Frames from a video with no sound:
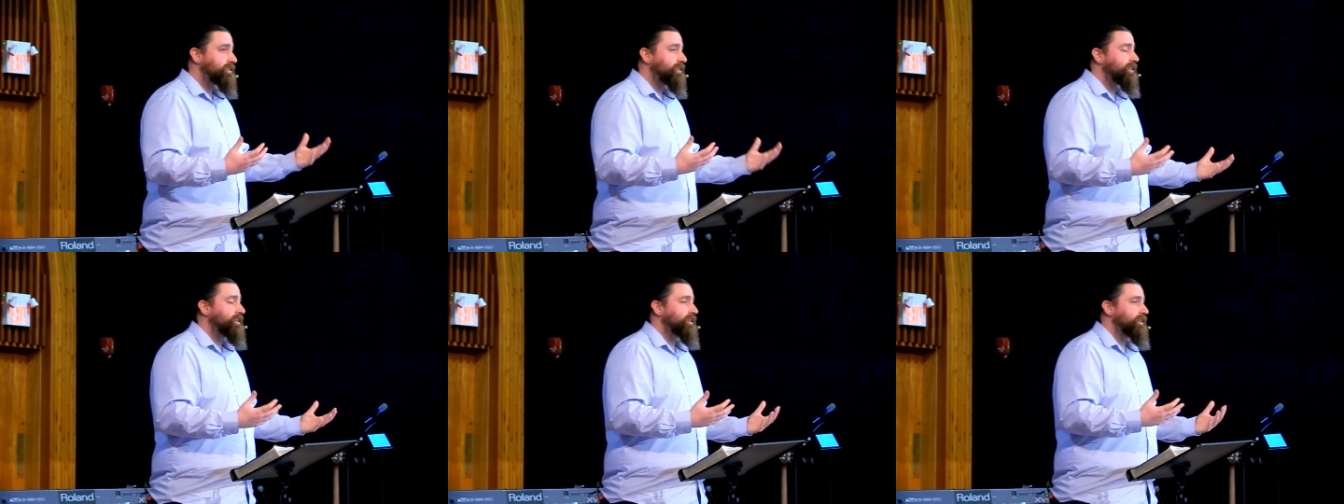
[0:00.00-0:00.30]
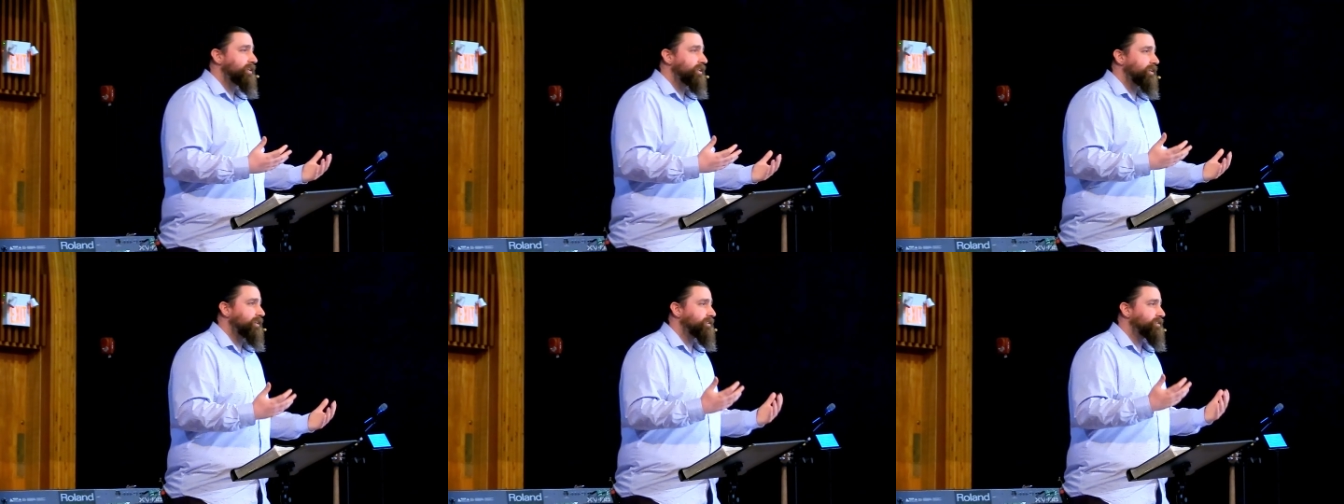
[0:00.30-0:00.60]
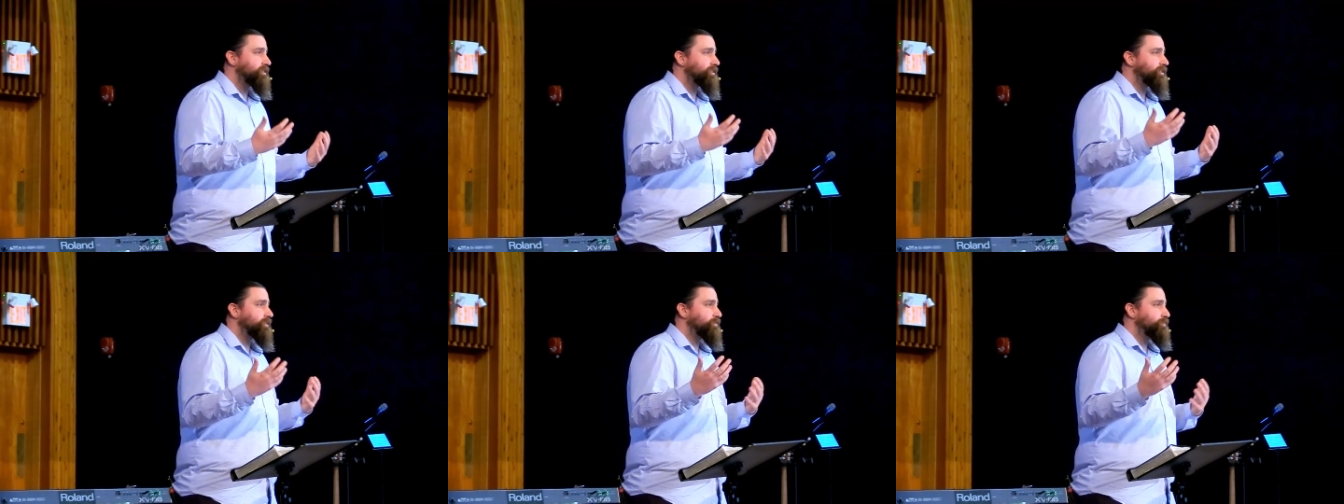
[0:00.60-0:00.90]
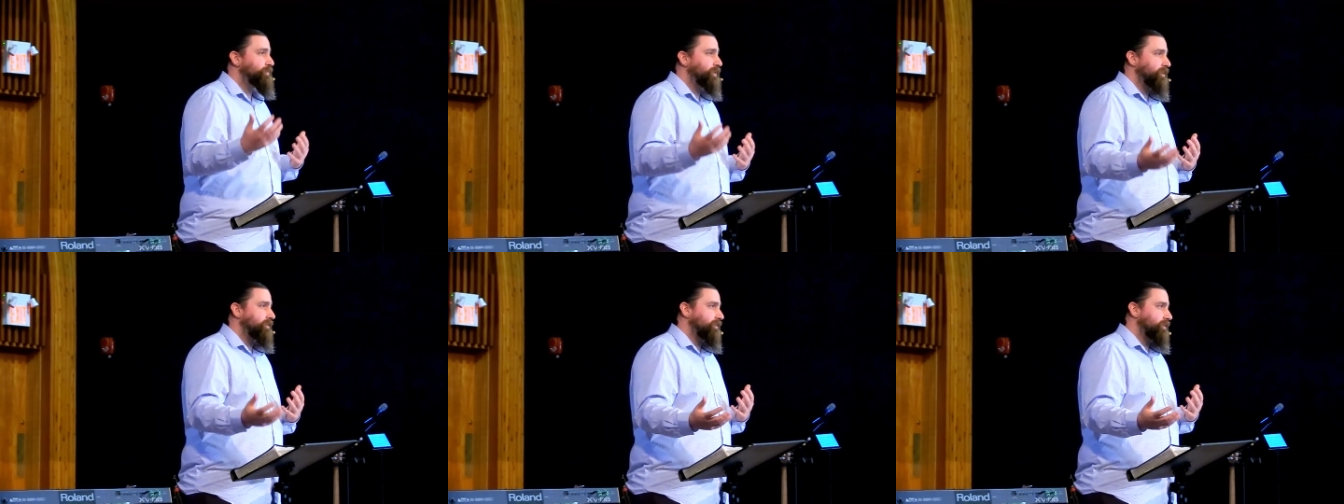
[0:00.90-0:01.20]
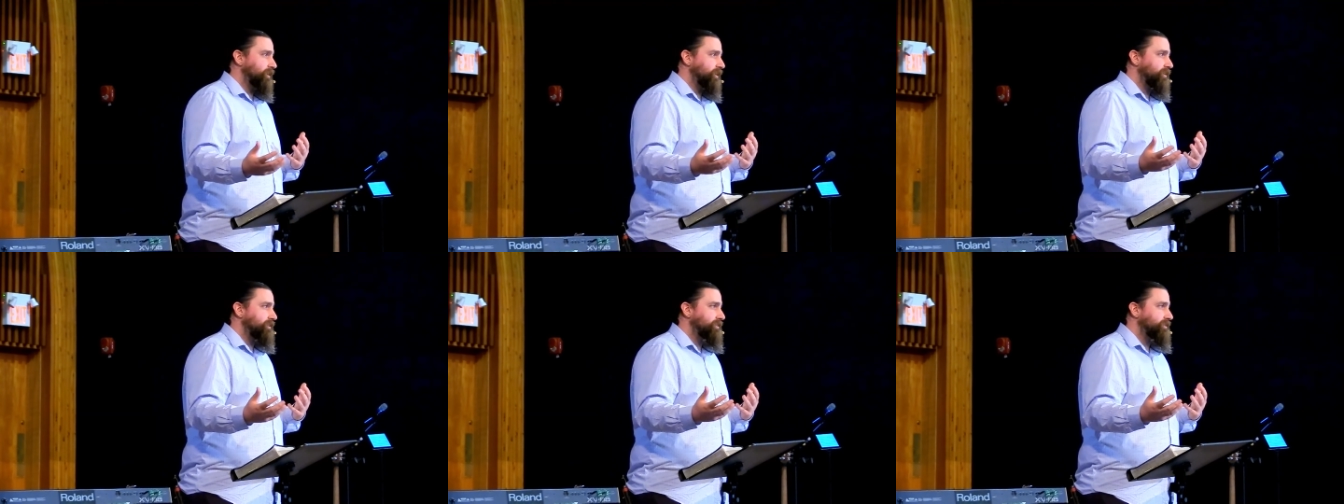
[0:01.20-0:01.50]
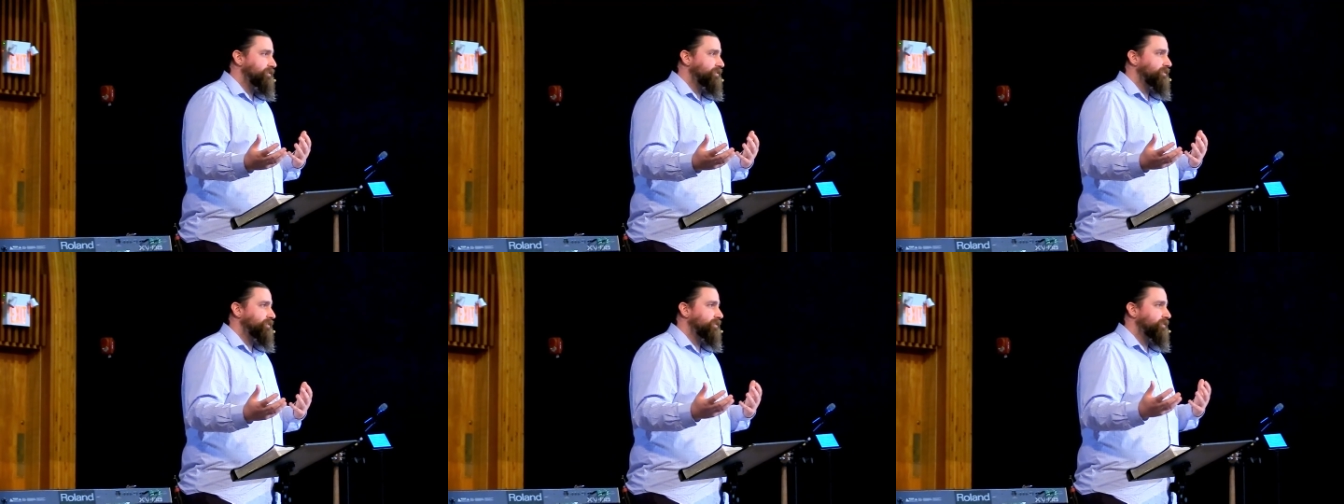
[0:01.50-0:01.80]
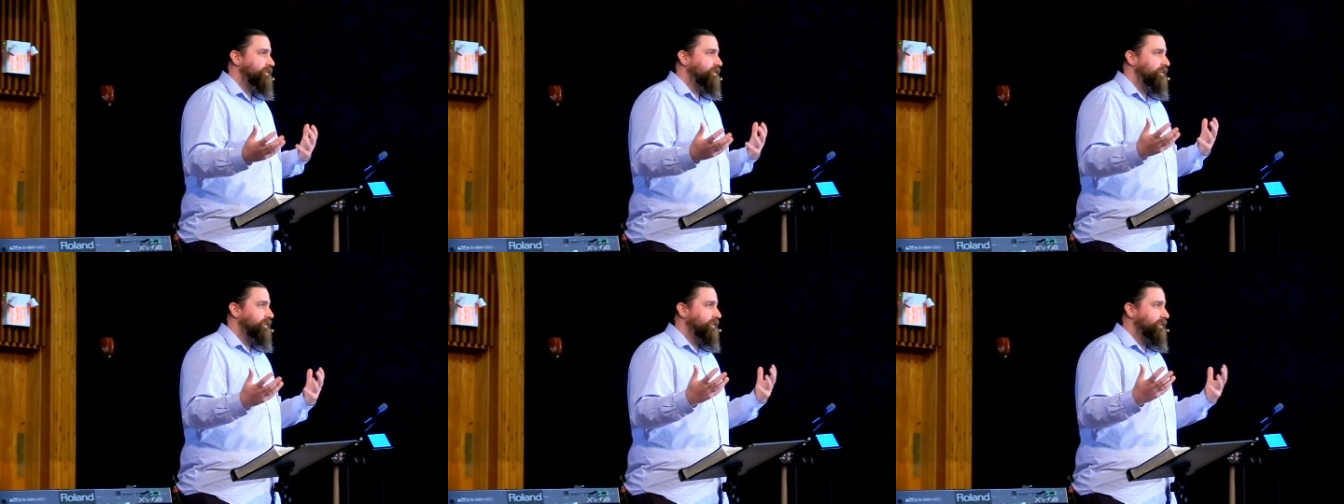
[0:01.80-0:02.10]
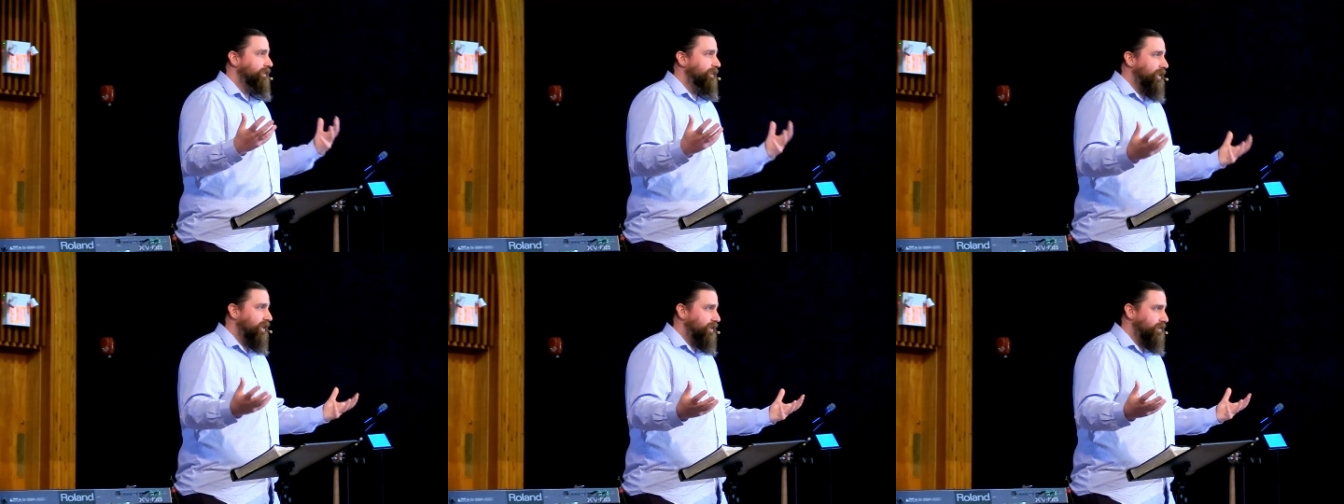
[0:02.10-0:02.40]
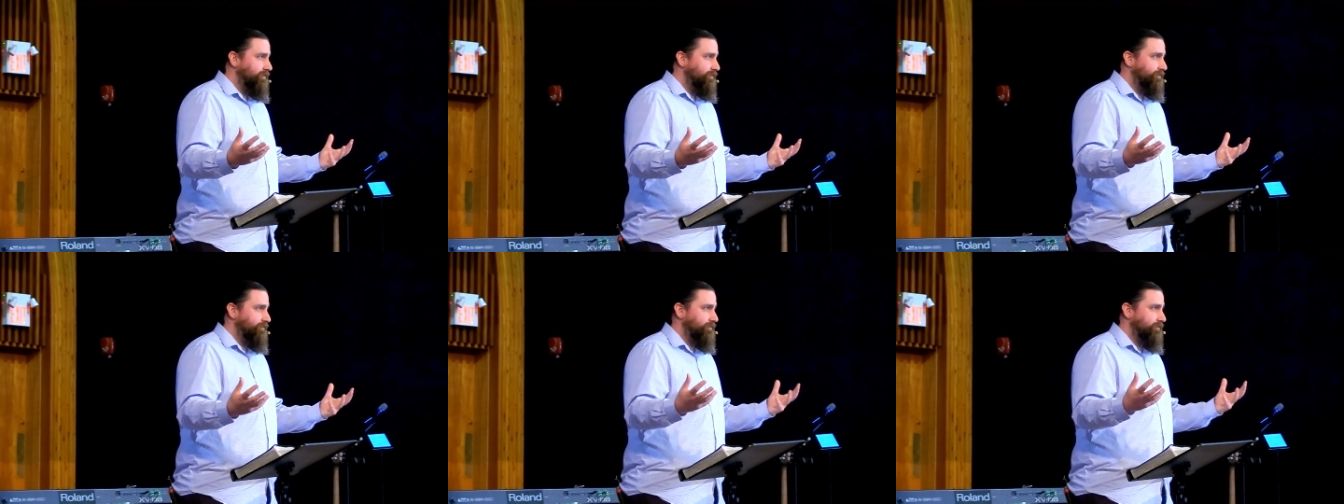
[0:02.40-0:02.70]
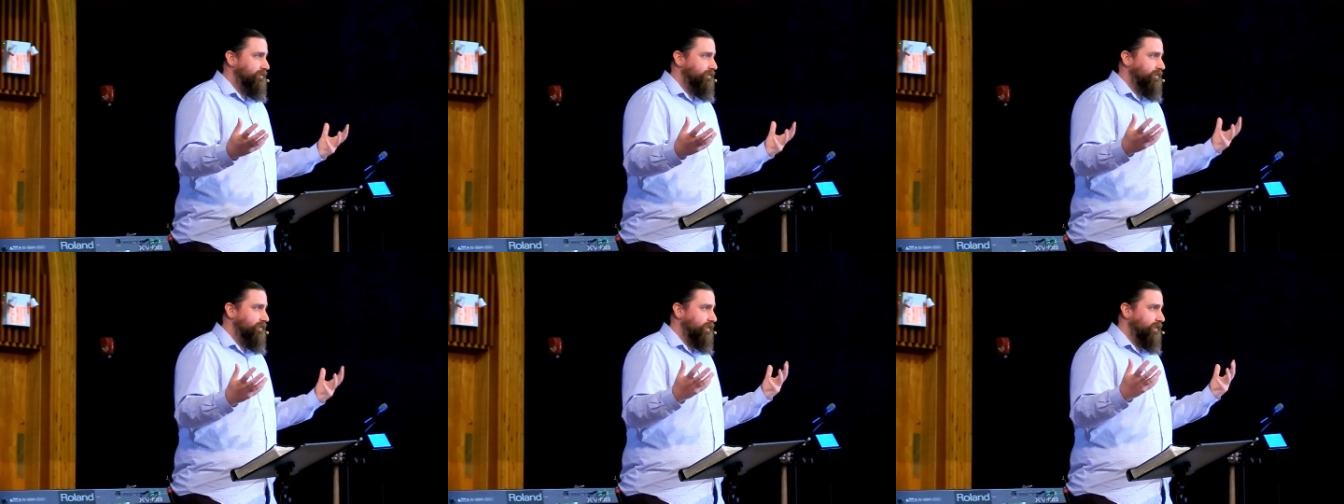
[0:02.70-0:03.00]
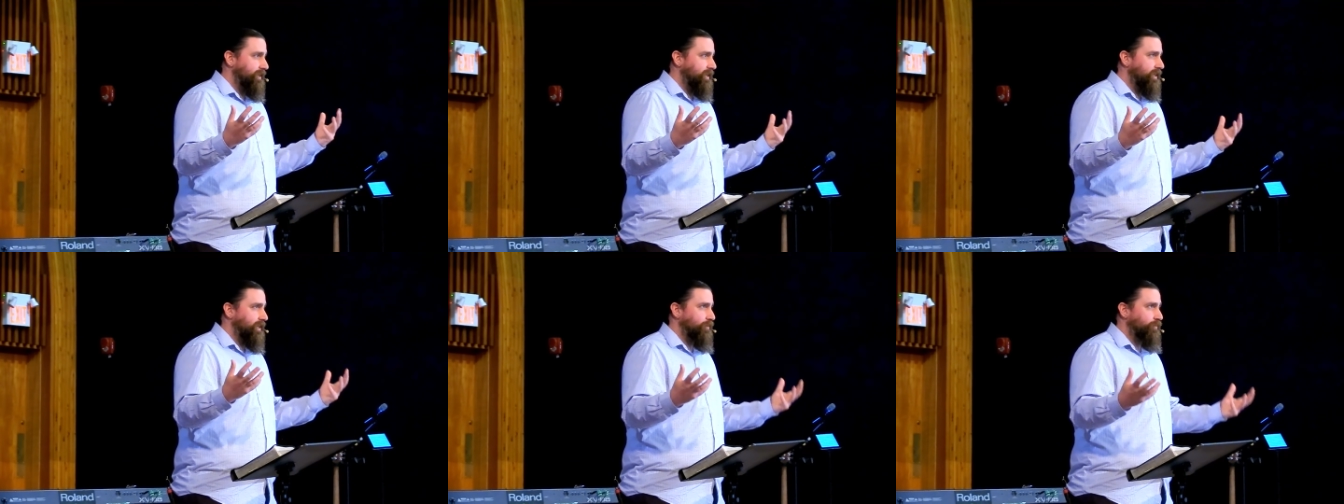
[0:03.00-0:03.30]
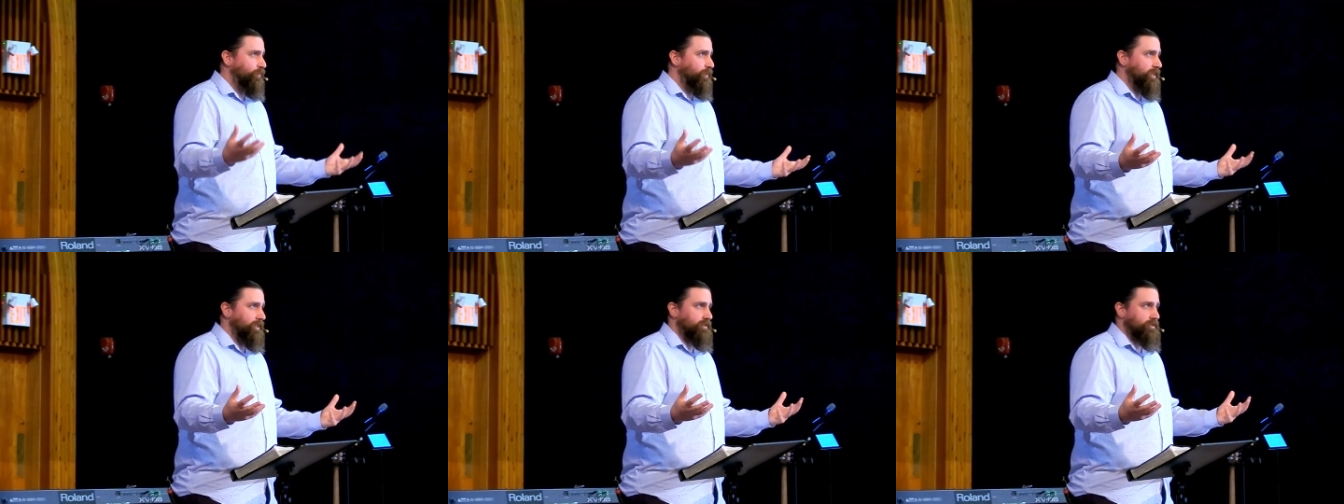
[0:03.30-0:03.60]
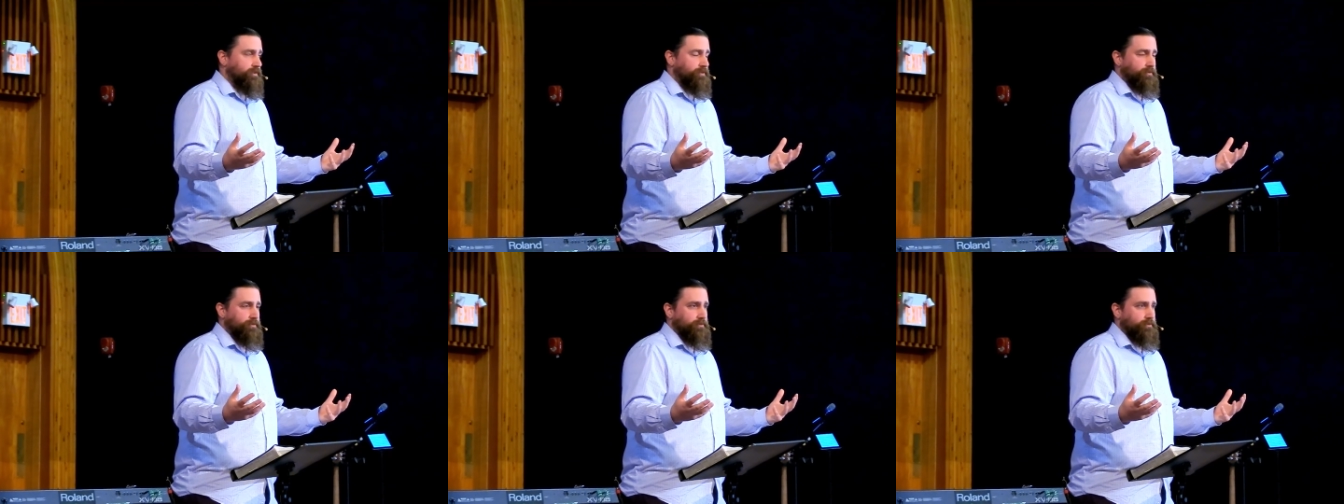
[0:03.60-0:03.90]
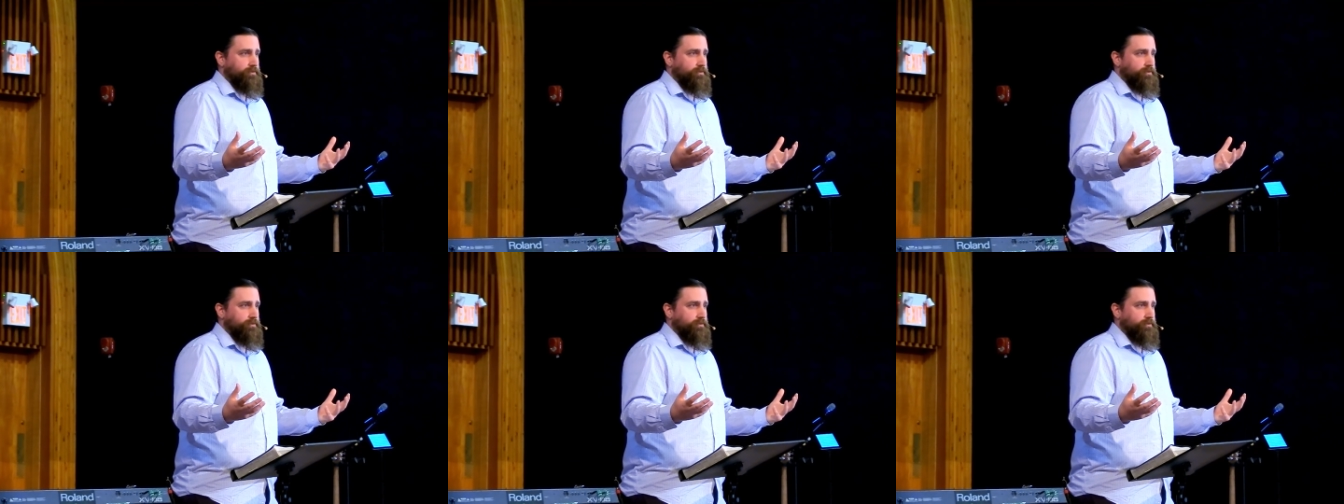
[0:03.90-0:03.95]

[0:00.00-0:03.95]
he experienced life like we do,